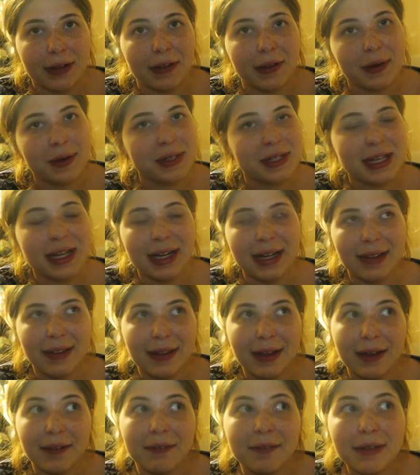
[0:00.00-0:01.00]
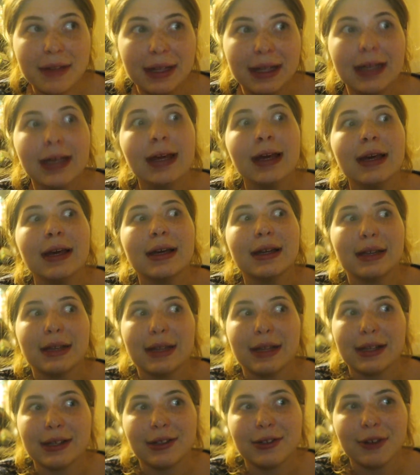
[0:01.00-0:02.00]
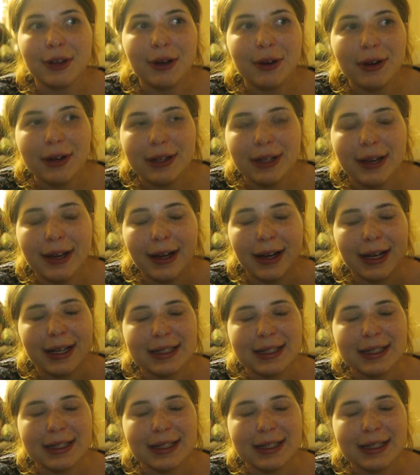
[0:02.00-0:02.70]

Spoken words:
that there was anything I really needed to record there,